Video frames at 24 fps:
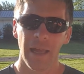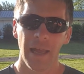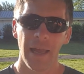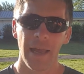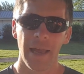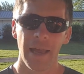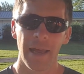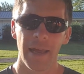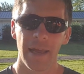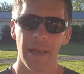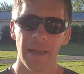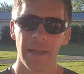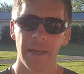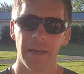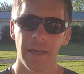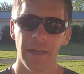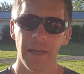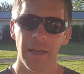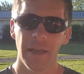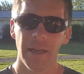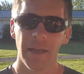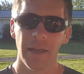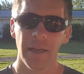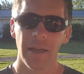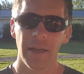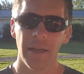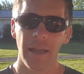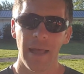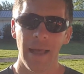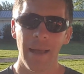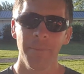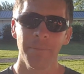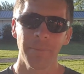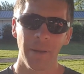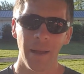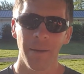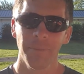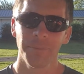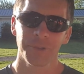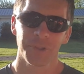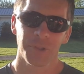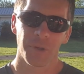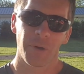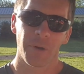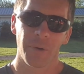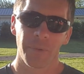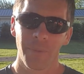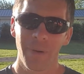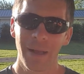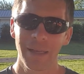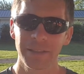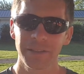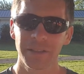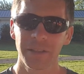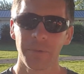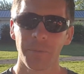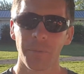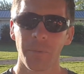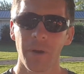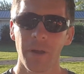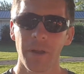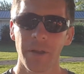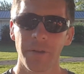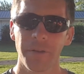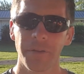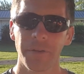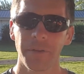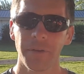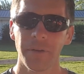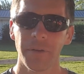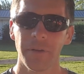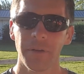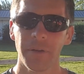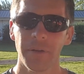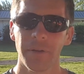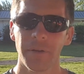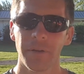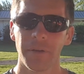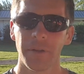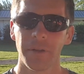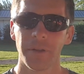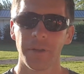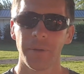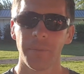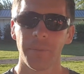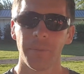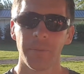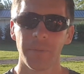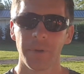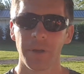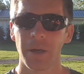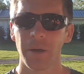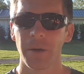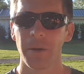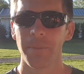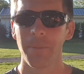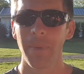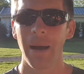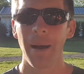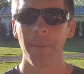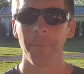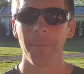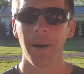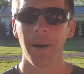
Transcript: and I'm, I'm sort of wrestling with the, the you know in my